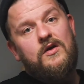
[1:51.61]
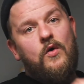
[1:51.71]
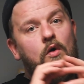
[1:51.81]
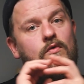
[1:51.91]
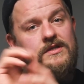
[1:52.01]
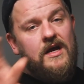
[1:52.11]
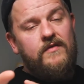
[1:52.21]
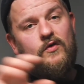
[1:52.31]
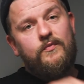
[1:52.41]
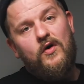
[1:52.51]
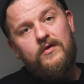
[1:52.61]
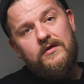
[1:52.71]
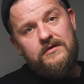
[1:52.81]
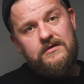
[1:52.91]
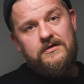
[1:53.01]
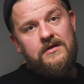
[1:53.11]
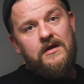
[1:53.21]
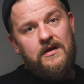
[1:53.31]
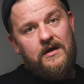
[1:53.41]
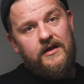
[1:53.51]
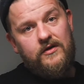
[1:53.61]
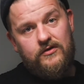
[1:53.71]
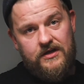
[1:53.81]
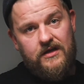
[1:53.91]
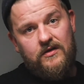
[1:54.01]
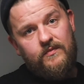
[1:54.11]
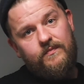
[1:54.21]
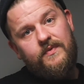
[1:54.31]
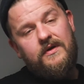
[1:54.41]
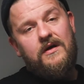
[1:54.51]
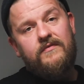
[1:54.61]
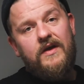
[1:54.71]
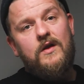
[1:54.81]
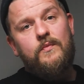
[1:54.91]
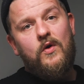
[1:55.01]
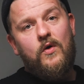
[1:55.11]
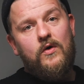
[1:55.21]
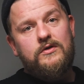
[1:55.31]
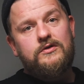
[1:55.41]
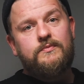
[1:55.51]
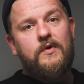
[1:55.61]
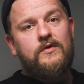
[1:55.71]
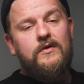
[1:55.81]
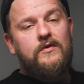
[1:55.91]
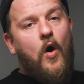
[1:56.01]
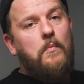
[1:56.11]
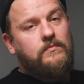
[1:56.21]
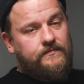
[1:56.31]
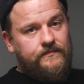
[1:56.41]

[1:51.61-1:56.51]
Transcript: you always have your products and your setup uh, available on spod.com.